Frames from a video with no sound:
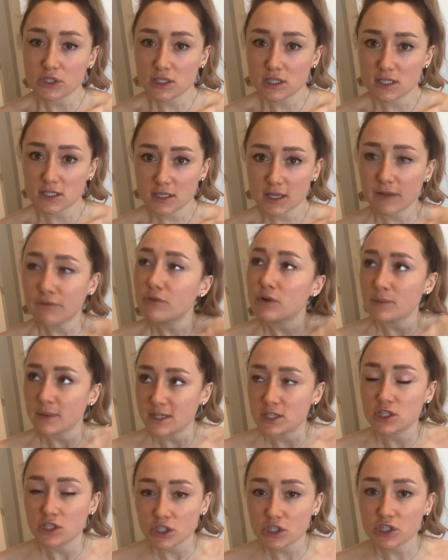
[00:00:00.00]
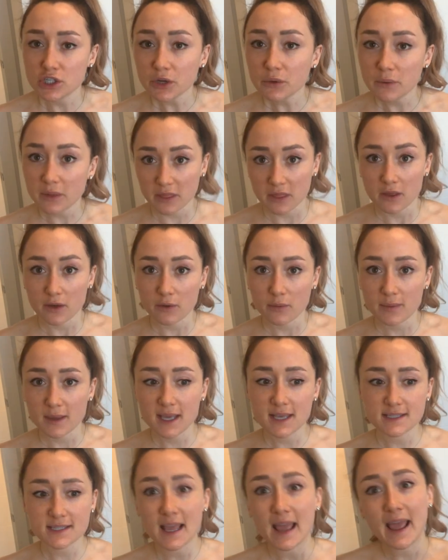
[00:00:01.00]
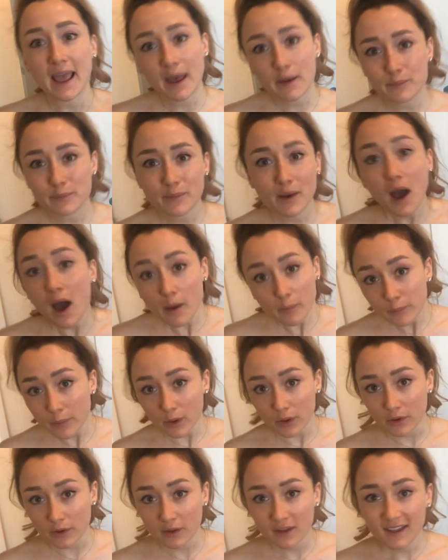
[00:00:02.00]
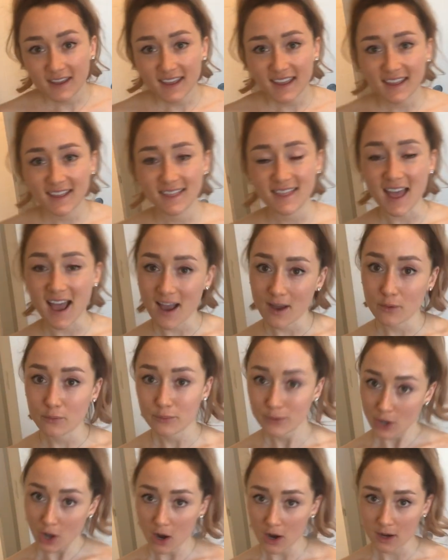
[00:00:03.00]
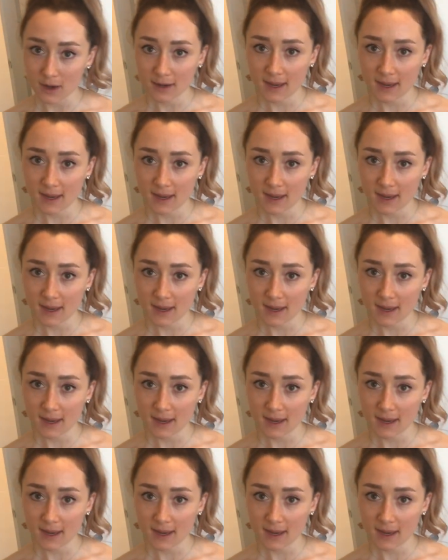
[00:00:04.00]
information to share with you because I am humble in that regard.